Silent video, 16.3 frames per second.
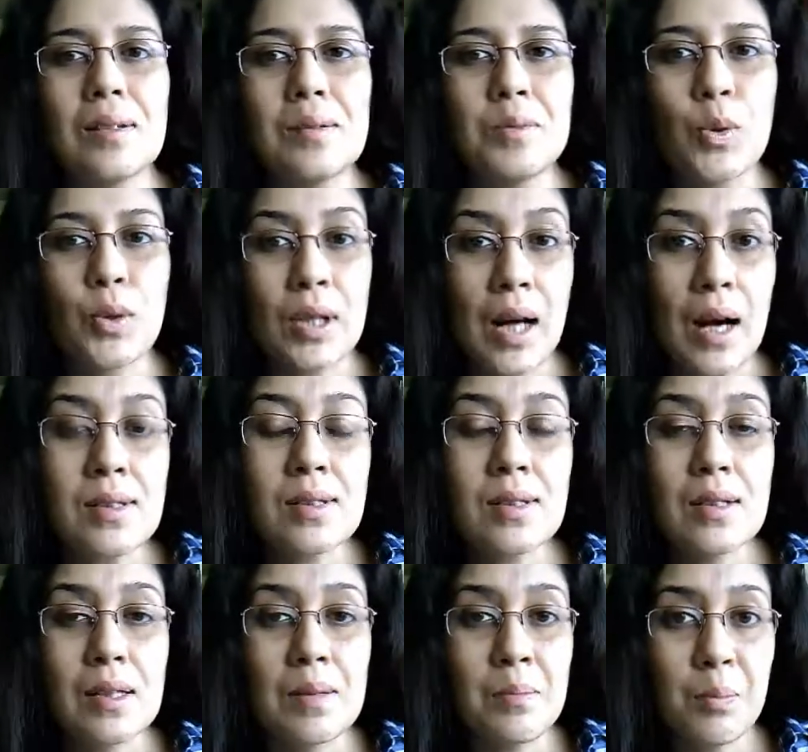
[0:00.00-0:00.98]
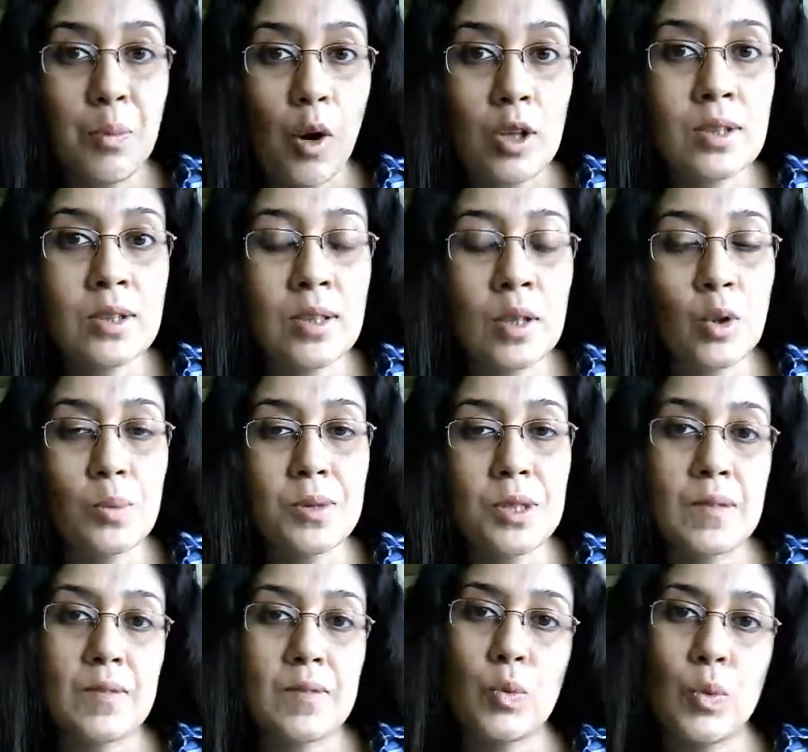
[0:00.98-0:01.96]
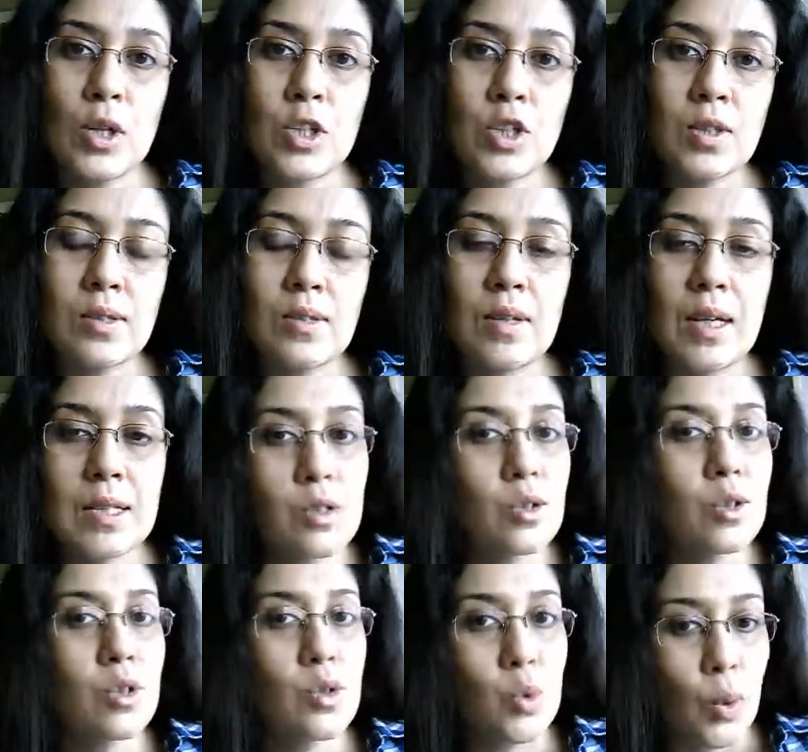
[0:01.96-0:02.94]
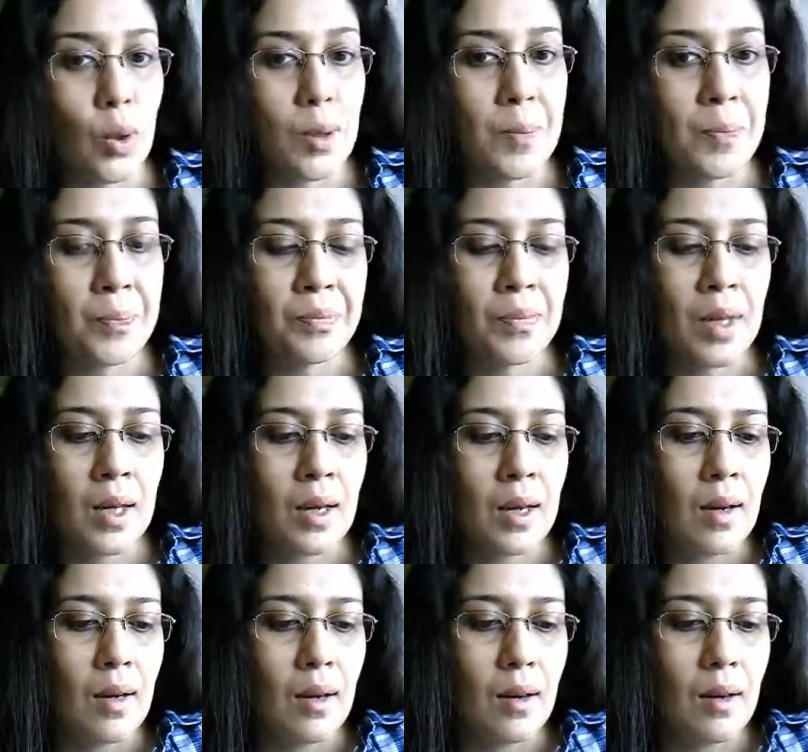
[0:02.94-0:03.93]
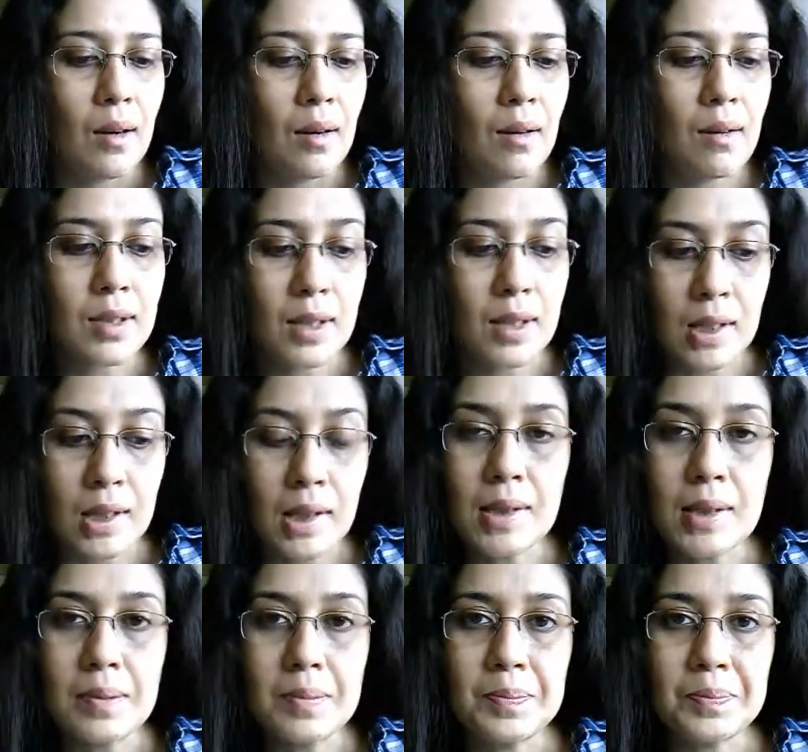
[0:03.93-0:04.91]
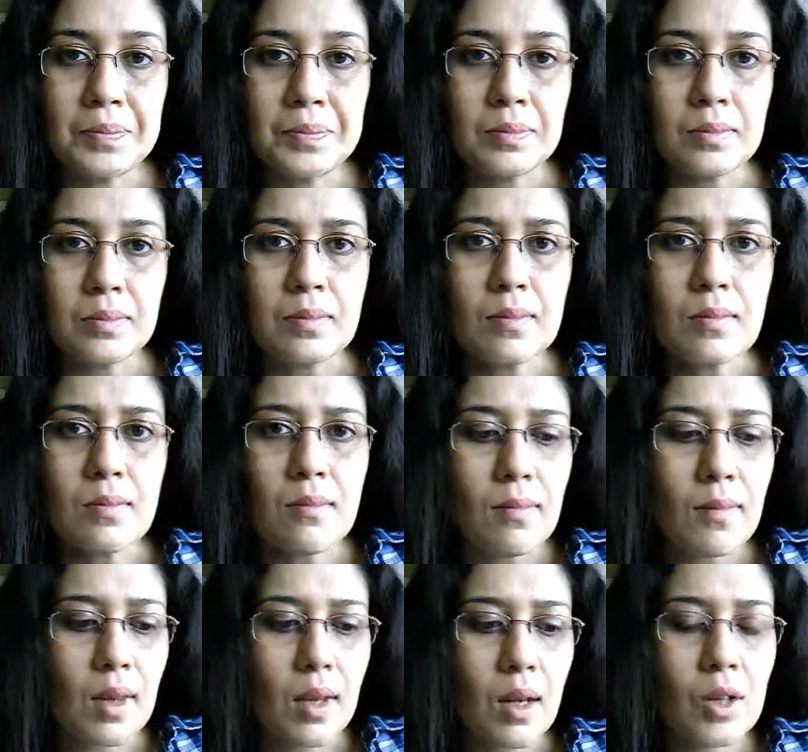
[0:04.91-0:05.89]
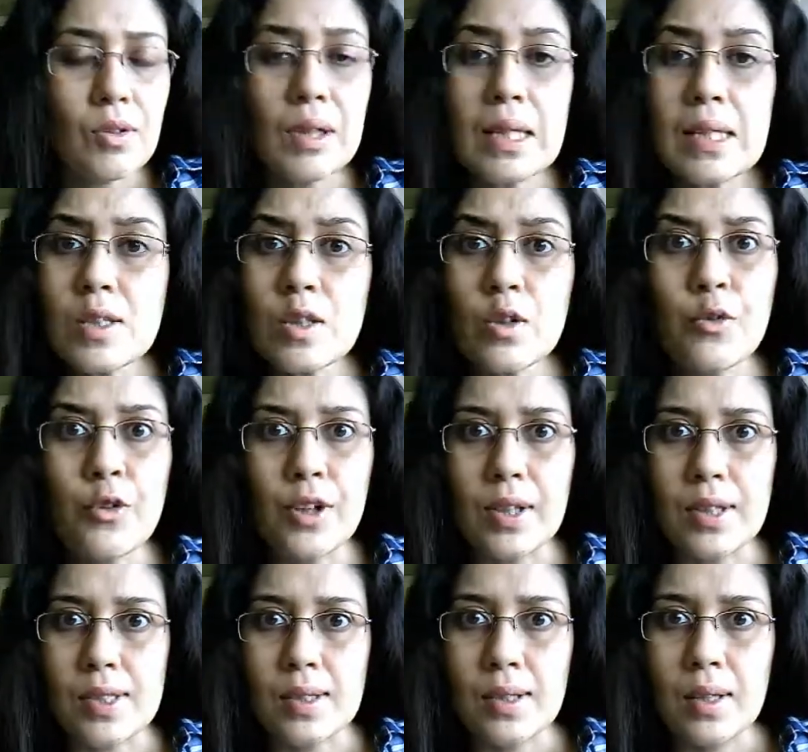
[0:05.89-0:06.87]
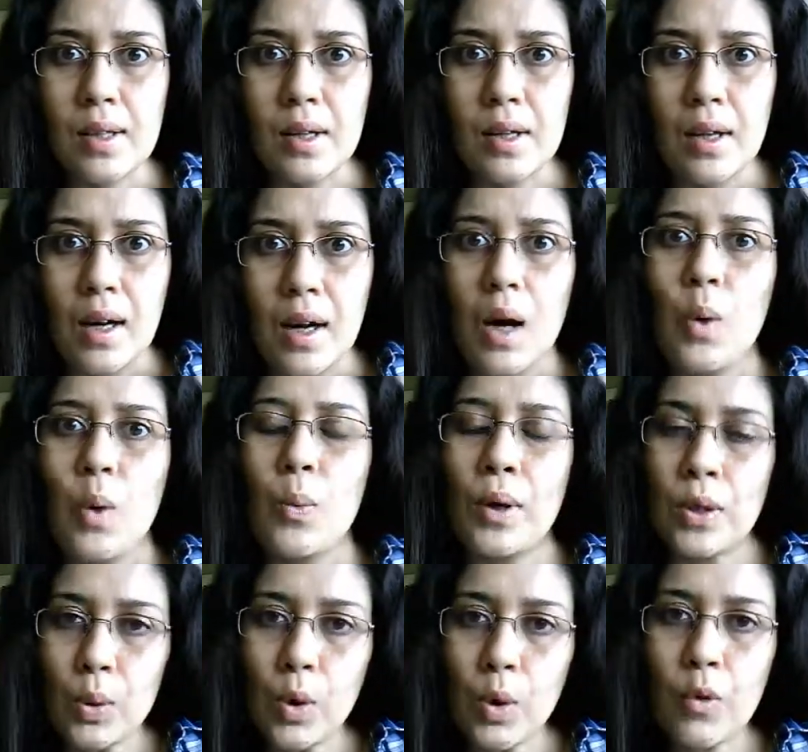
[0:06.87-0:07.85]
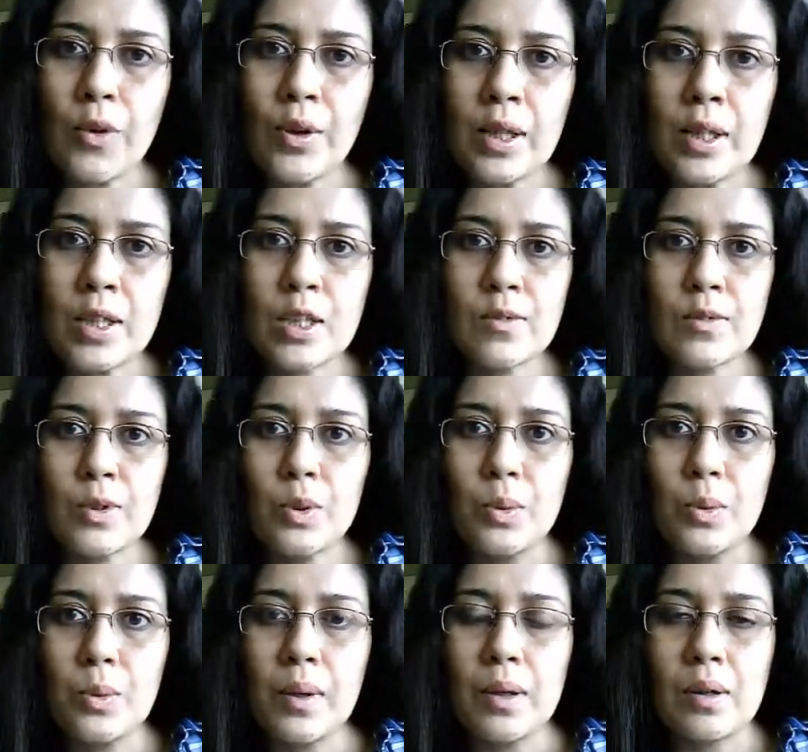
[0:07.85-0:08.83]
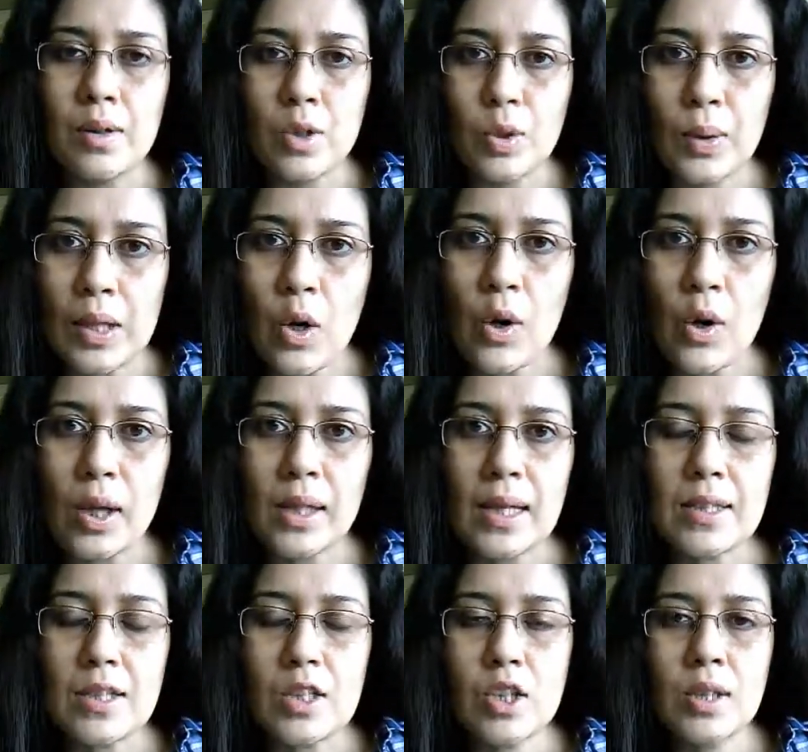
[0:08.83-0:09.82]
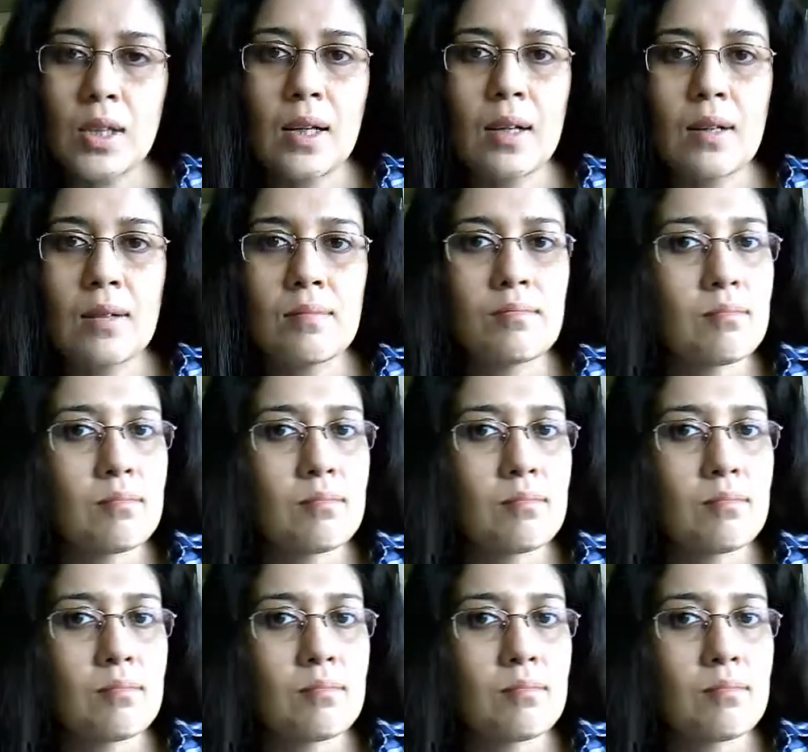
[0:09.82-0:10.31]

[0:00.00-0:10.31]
You can ask important and objective questions related to the role. The third, release your fears. When you go for an interview to any organization, there are